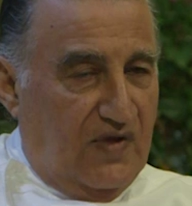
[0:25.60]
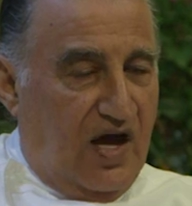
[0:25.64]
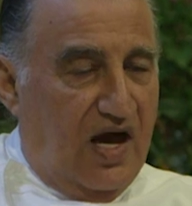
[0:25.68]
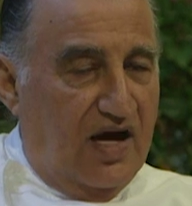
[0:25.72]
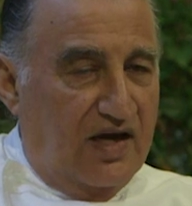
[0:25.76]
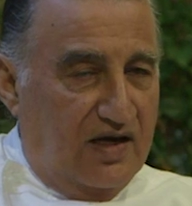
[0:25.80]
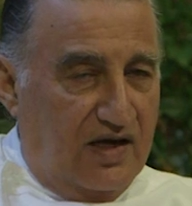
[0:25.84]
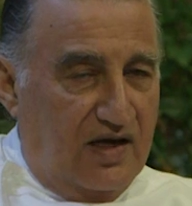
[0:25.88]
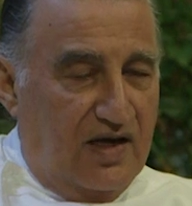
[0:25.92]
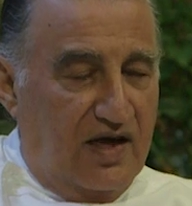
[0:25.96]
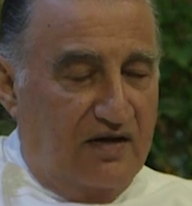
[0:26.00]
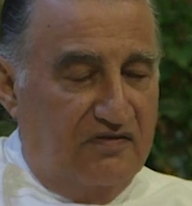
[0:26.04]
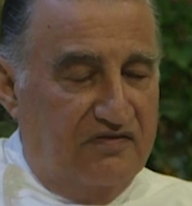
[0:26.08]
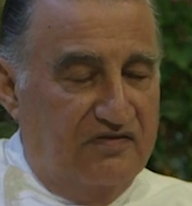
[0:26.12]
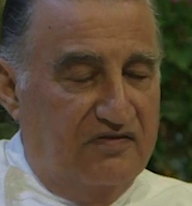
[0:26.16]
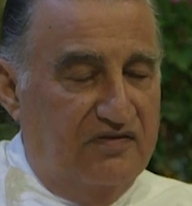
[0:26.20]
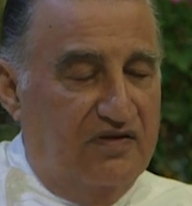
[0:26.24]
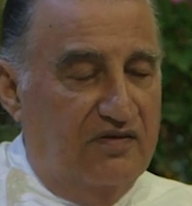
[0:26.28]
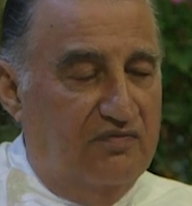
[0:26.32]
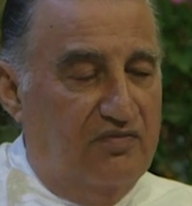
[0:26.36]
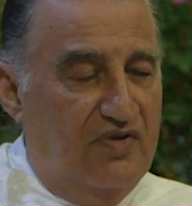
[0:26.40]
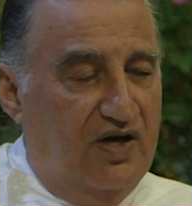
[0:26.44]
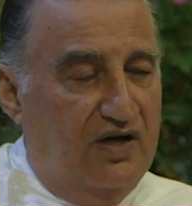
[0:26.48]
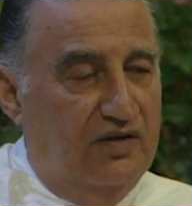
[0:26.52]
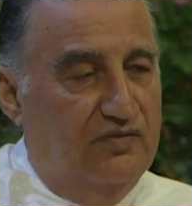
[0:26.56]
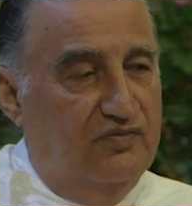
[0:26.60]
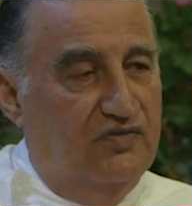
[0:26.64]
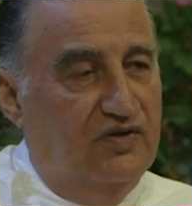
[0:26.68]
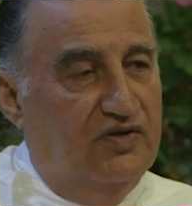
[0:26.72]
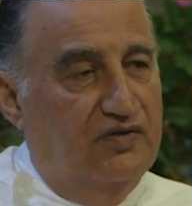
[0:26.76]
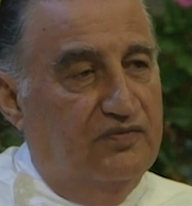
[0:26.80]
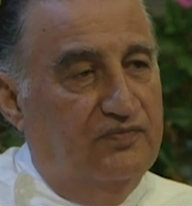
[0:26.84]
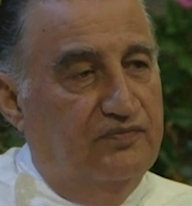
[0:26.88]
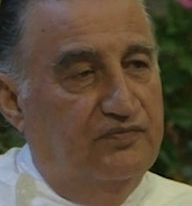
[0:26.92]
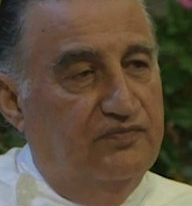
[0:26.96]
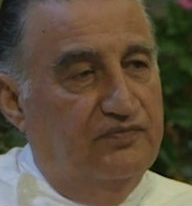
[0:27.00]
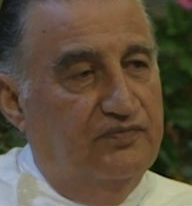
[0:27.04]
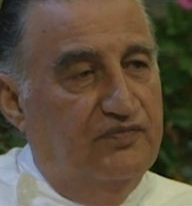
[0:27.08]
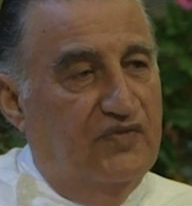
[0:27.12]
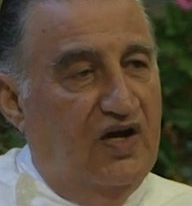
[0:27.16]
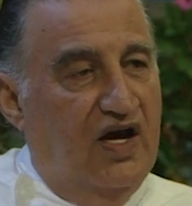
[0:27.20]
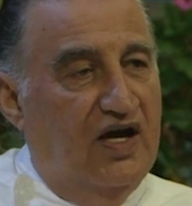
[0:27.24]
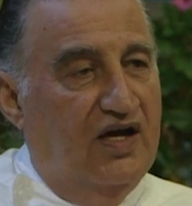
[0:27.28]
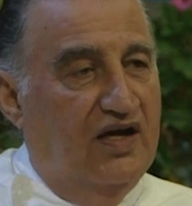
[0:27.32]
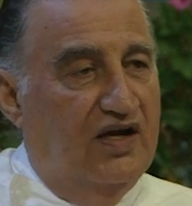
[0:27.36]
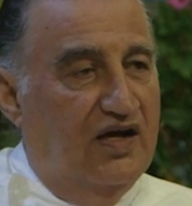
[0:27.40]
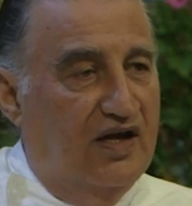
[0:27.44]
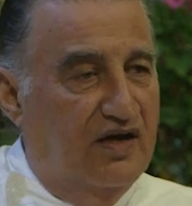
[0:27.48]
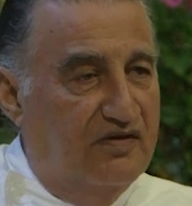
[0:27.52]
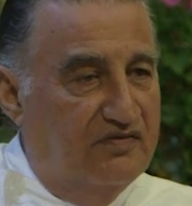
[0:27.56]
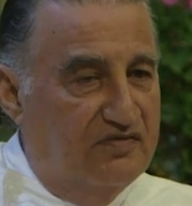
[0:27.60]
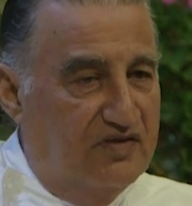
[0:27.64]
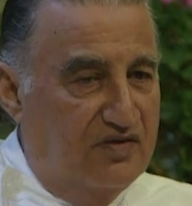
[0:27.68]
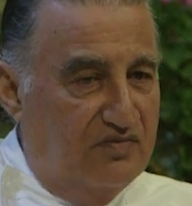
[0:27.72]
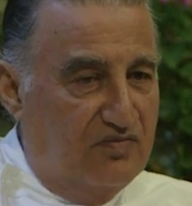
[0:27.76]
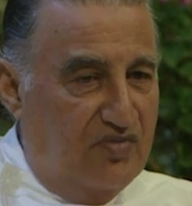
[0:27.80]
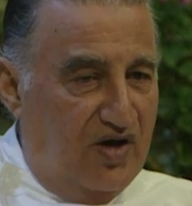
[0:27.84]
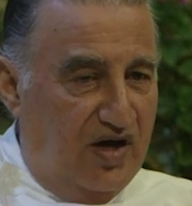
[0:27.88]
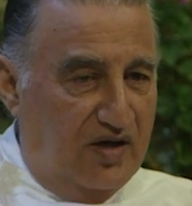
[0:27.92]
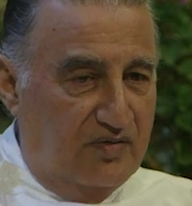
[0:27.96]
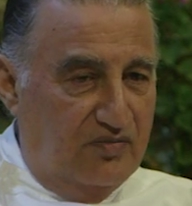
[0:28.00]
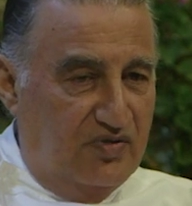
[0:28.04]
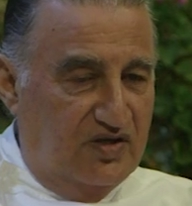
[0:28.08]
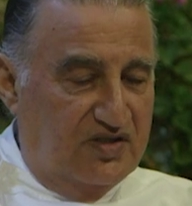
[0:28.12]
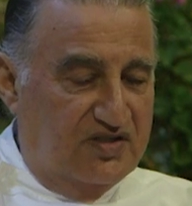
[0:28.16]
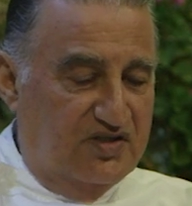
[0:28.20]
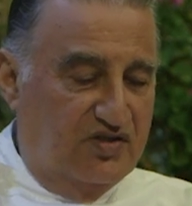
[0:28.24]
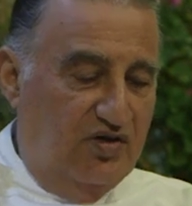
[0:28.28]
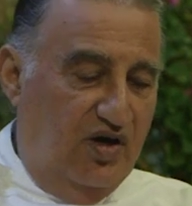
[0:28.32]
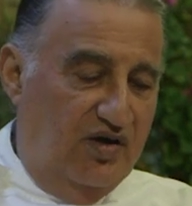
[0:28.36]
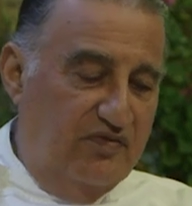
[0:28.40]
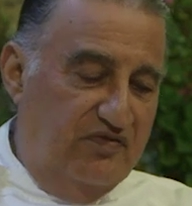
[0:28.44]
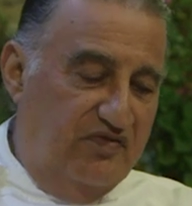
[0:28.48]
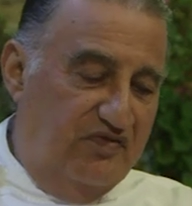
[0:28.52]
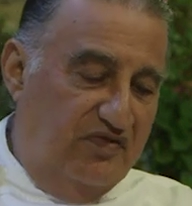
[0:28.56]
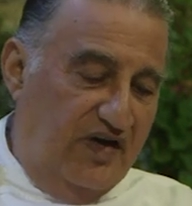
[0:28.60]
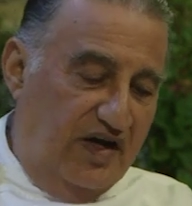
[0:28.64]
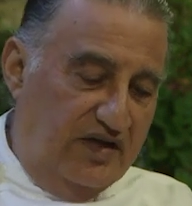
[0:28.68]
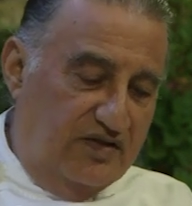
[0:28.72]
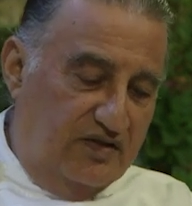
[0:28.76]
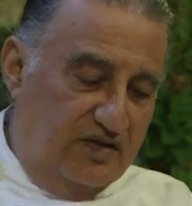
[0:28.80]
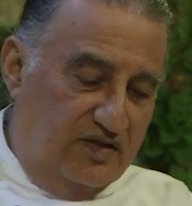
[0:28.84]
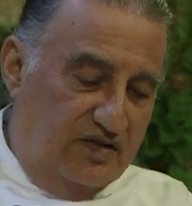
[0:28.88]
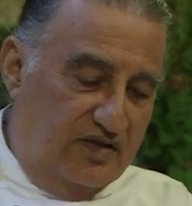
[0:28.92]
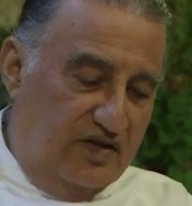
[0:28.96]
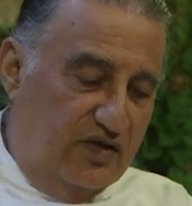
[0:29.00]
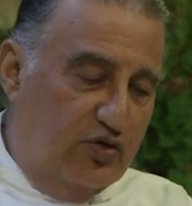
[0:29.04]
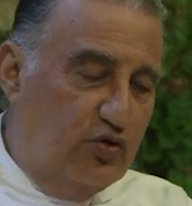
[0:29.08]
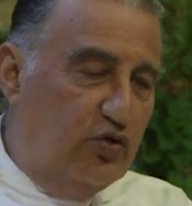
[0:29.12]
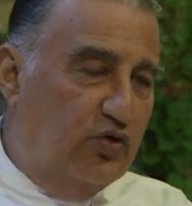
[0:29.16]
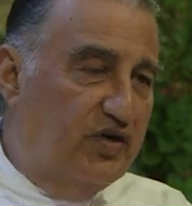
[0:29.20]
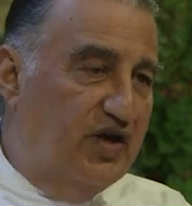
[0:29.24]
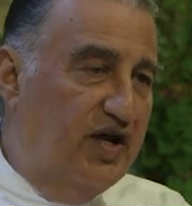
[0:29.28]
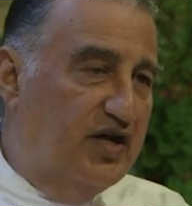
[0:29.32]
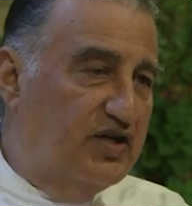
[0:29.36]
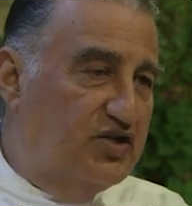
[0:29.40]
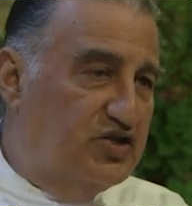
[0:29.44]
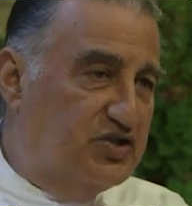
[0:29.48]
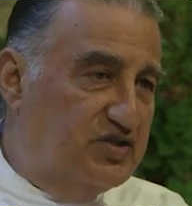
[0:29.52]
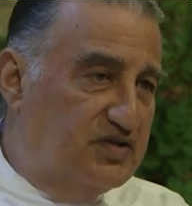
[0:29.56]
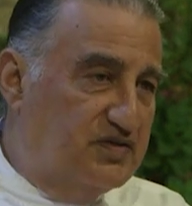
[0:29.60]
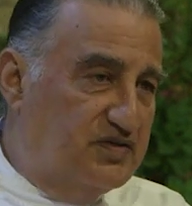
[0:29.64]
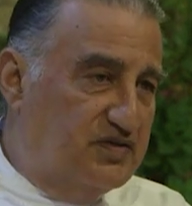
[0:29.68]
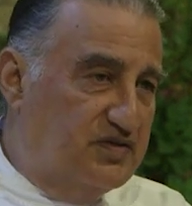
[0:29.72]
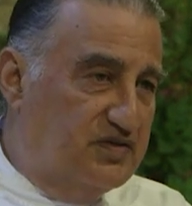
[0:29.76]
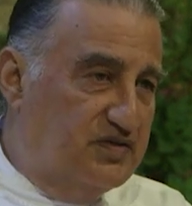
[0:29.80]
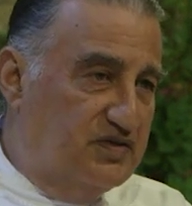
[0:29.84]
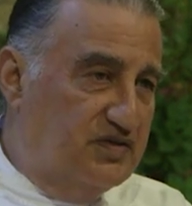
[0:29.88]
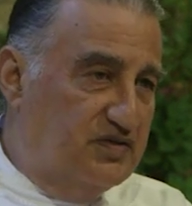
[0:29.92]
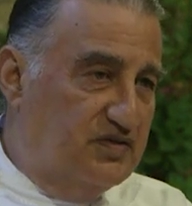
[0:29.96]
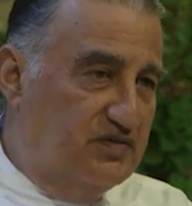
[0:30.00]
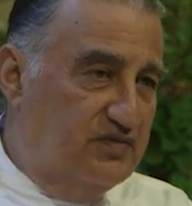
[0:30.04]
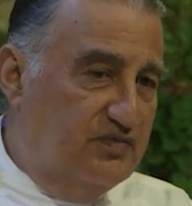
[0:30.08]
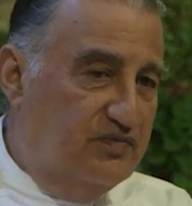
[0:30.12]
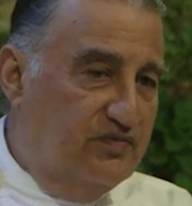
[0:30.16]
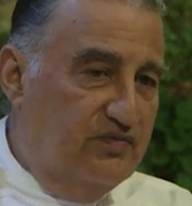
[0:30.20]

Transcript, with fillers: I love the Bible. I love the Bible. So I'm finding the connections